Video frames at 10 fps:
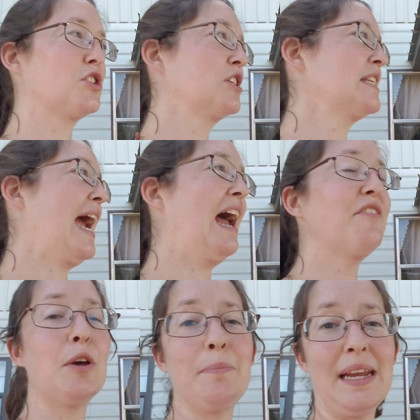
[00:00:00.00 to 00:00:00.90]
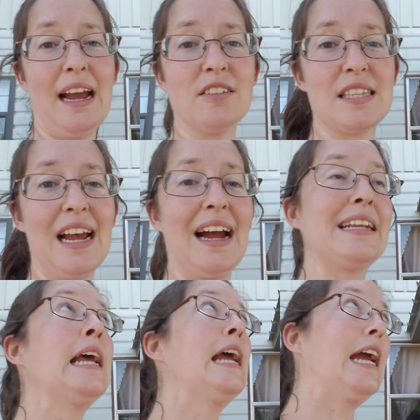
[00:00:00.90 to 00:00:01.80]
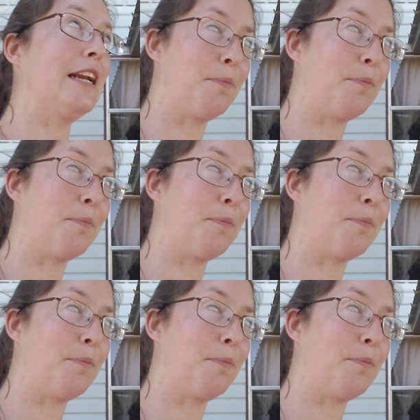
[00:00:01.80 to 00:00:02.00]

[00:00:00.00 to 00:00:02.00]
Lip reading: just have them be outside in a